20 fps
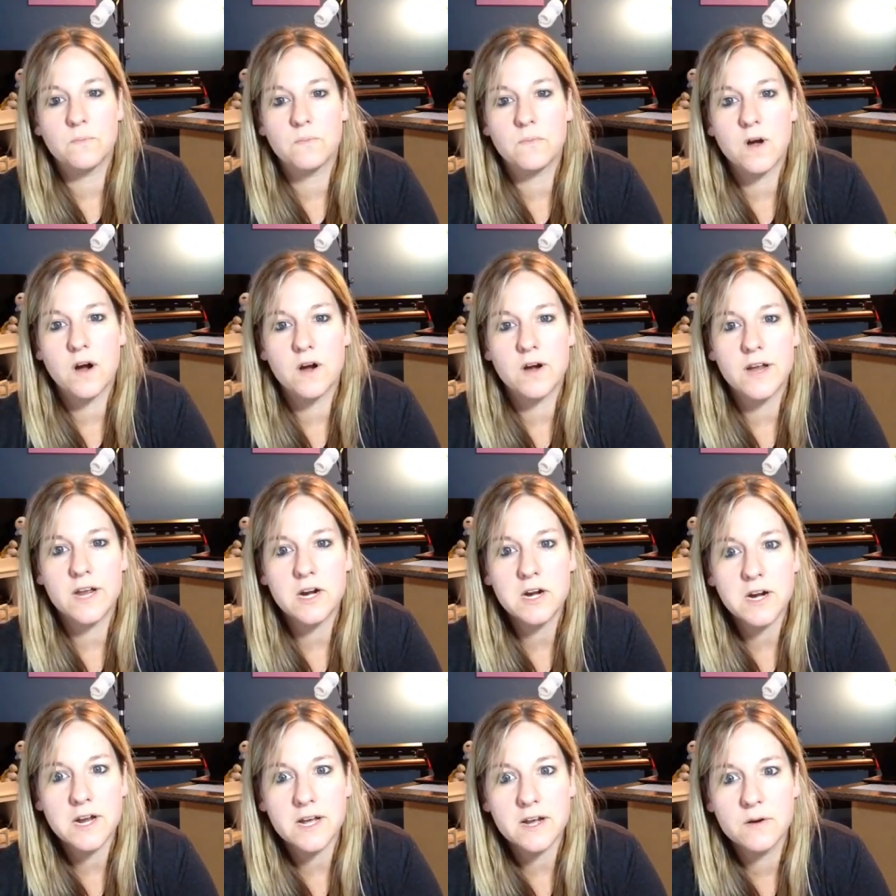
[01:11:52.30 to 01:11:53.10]
our
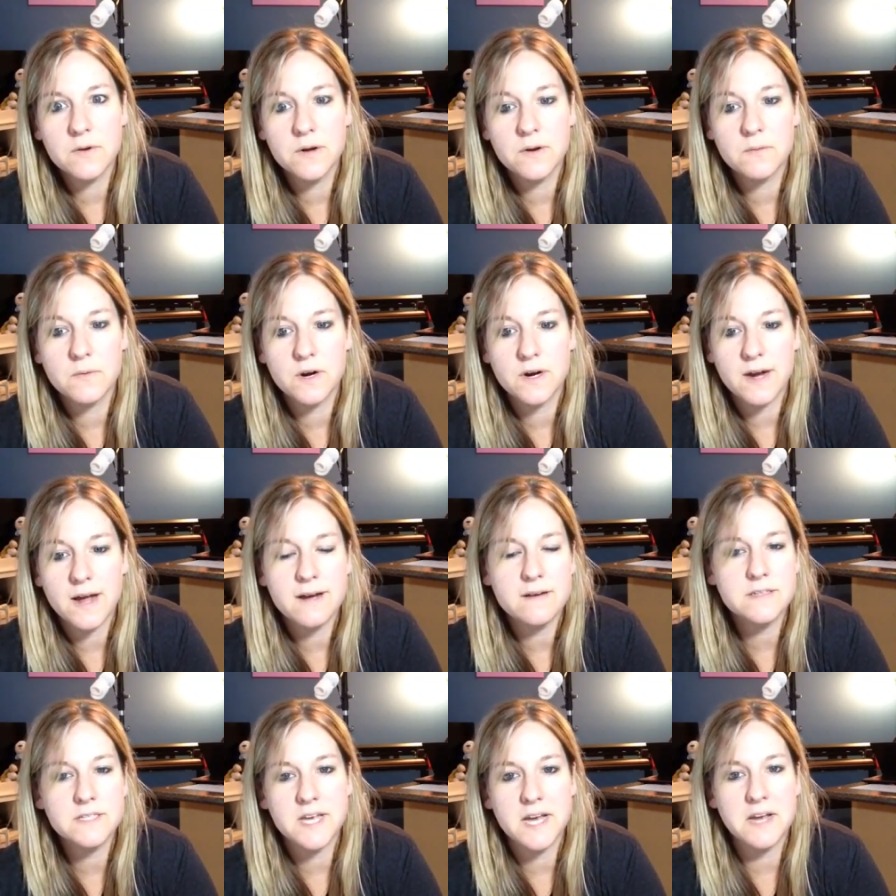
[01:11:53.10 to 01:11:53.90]
internet quit work.
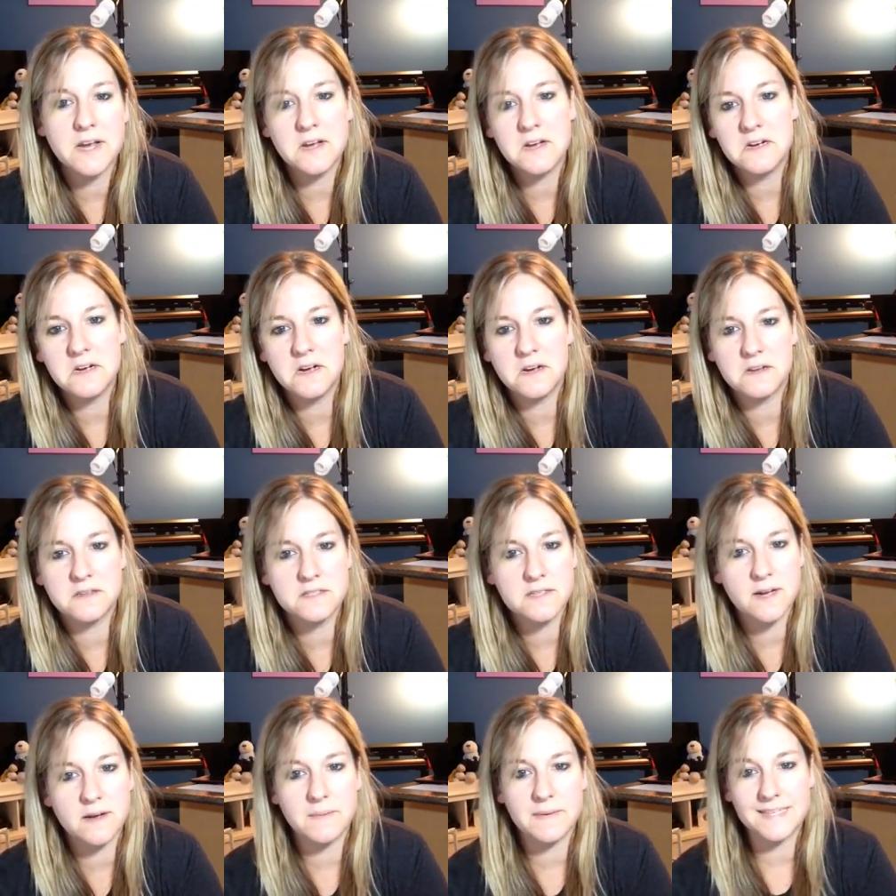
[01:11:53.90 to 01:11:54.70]
I was like, it's
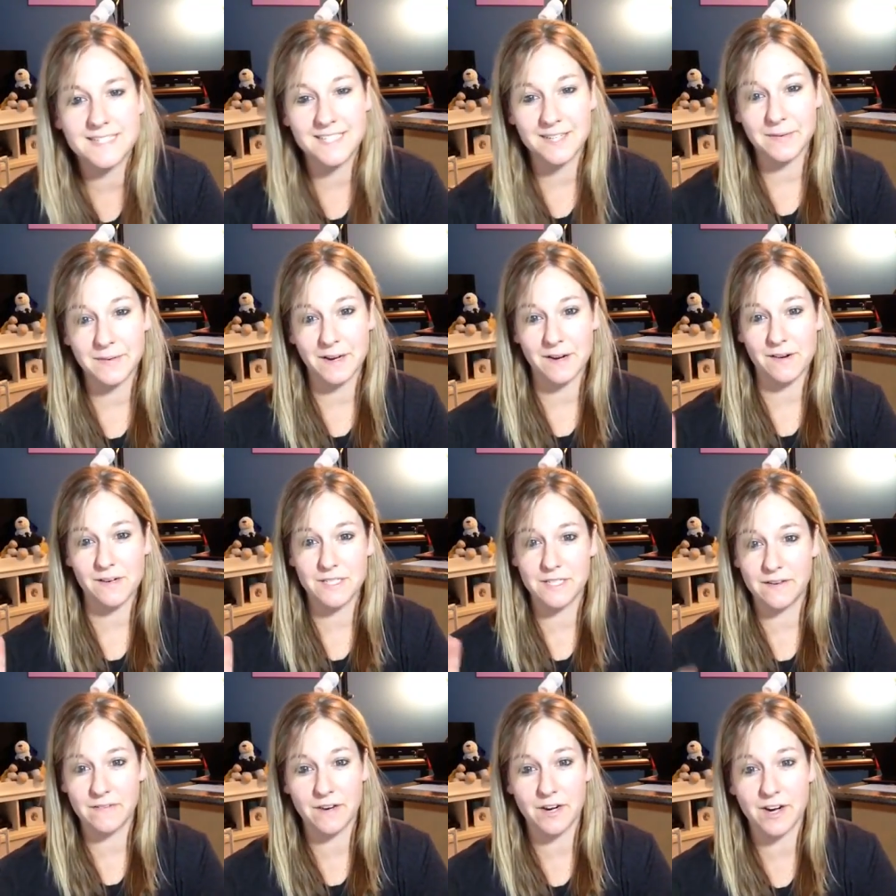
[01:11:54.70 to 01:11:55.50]
not a big deal. We always
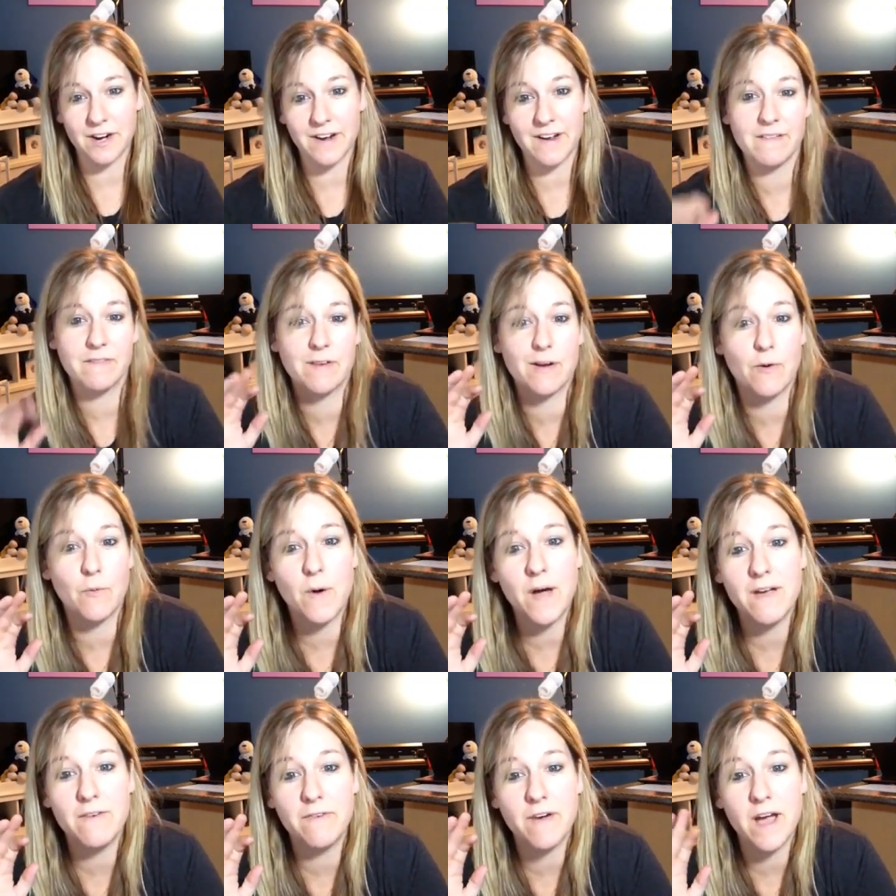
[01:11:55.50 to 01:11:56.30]
have internet. I've got
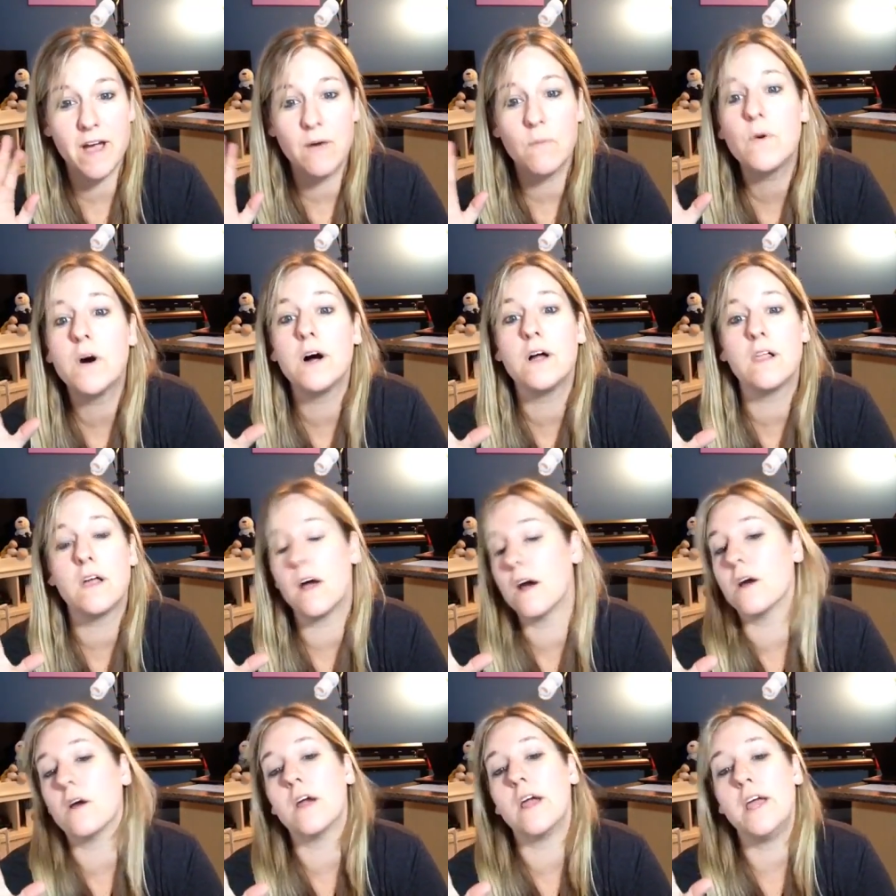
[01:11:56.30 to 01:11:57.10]
Wi-Fi. Well,
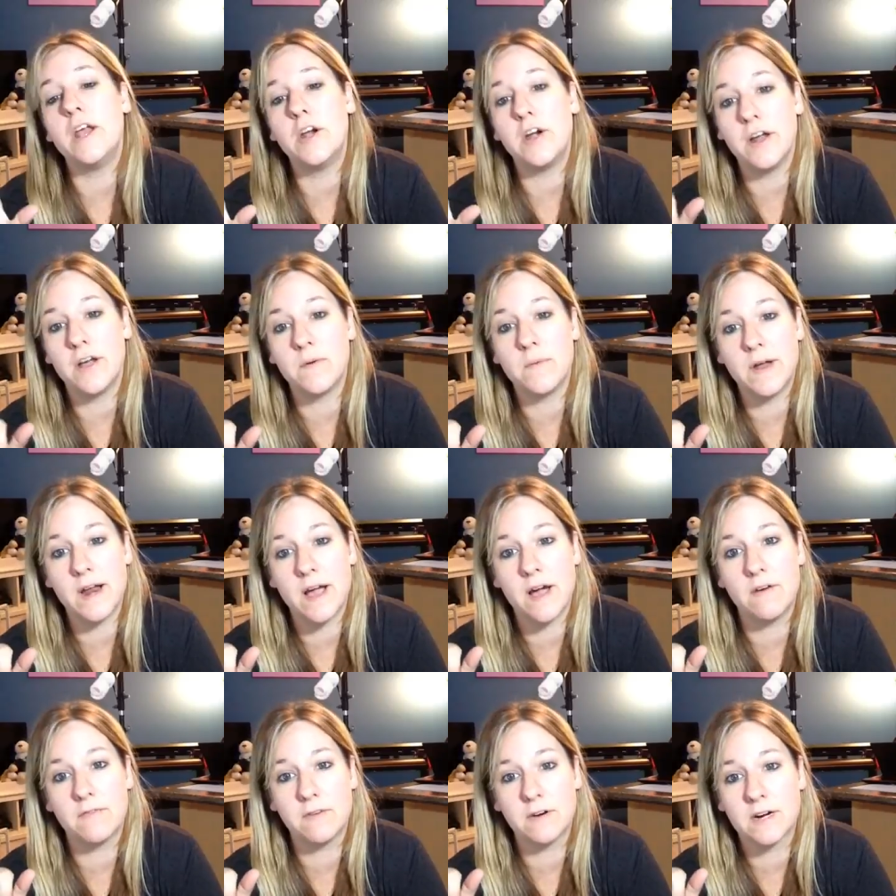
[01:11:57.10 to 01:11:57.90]
our internet went
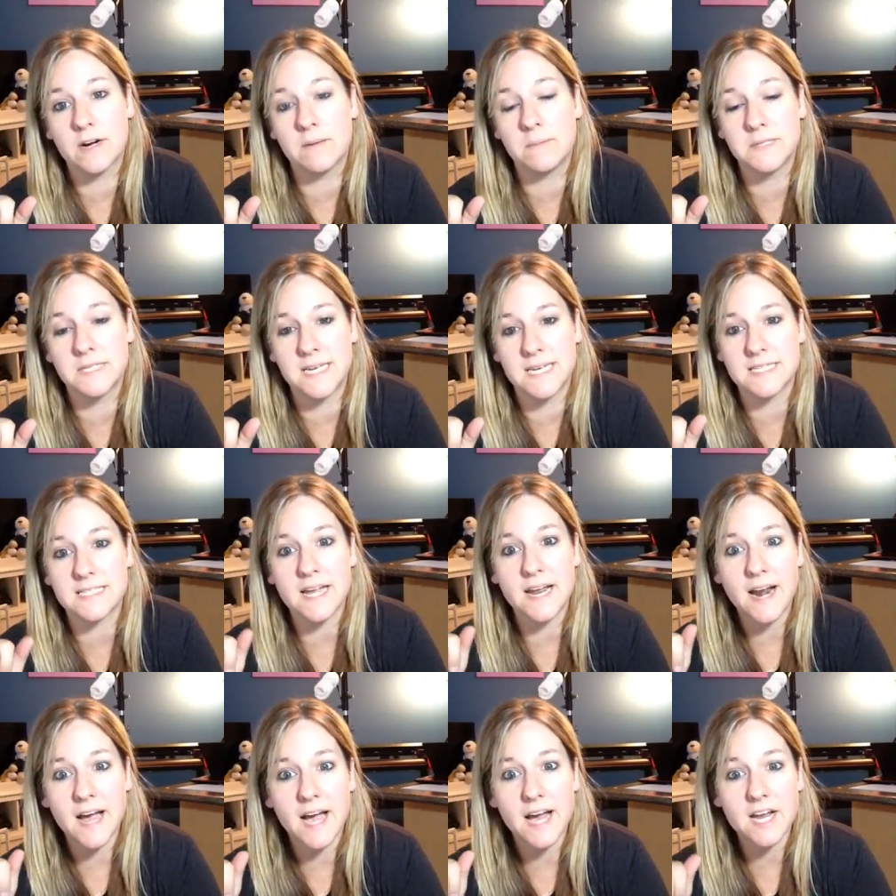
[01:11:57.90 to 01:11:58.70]
out for a couple days,
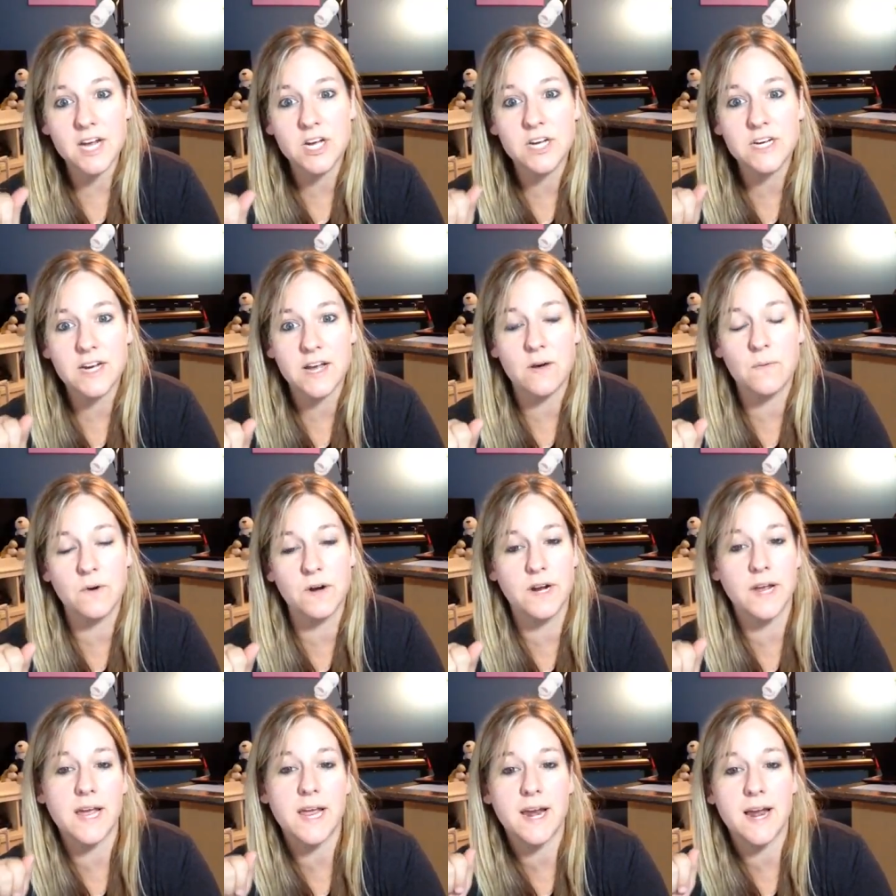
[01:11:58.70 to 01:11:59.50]
and I could not
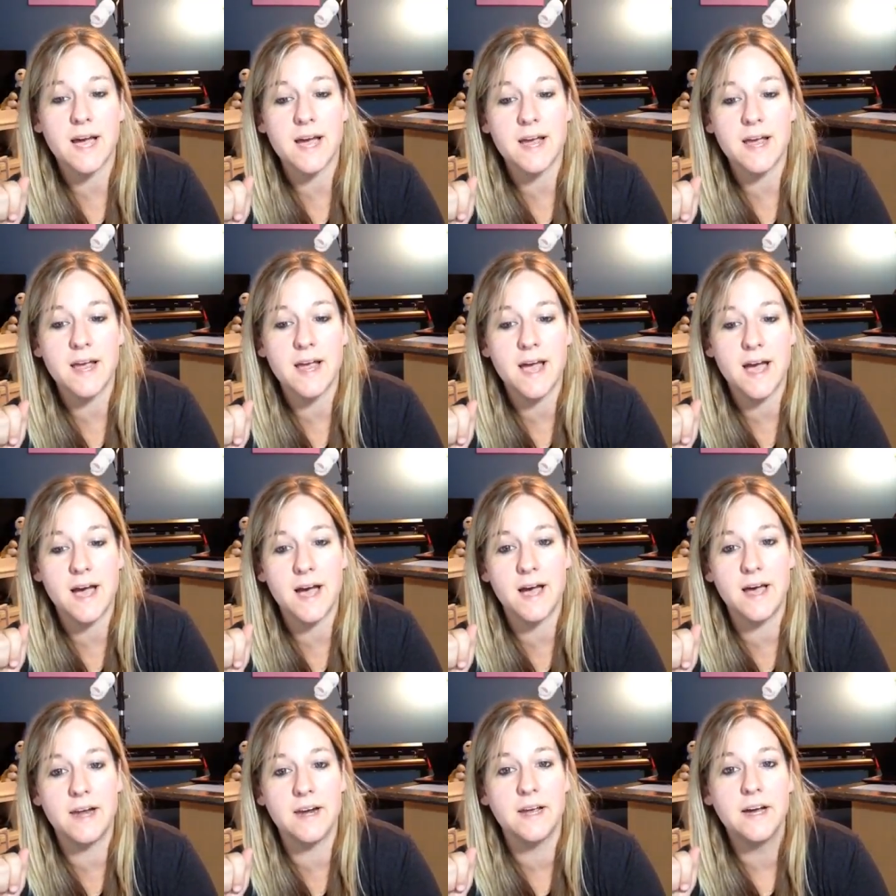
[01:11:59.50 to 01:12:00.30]
work. And I
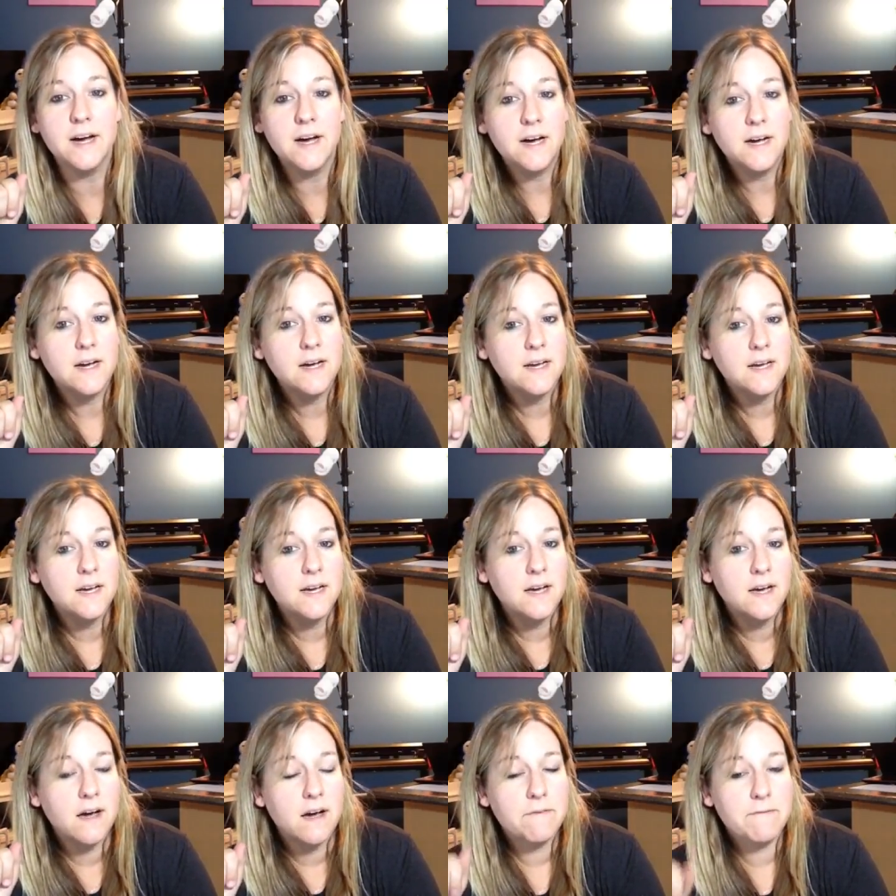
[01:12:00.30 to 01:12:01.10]
had
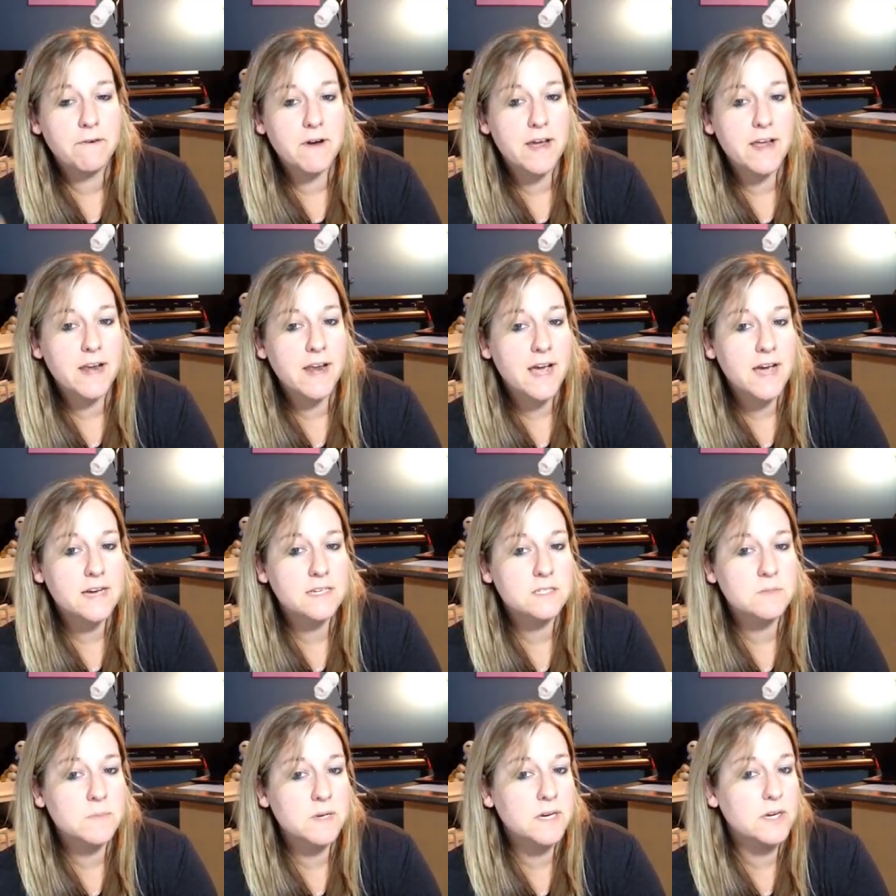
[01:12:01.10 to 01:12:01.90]
a friend
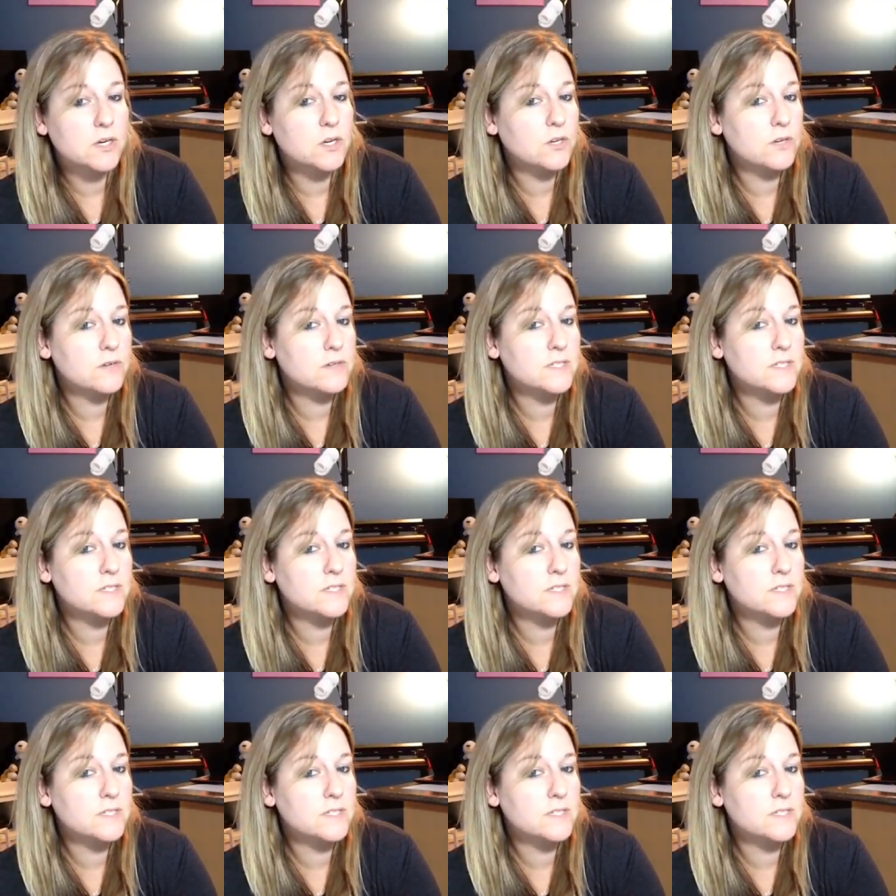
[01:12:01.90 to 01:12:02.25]
ask me to do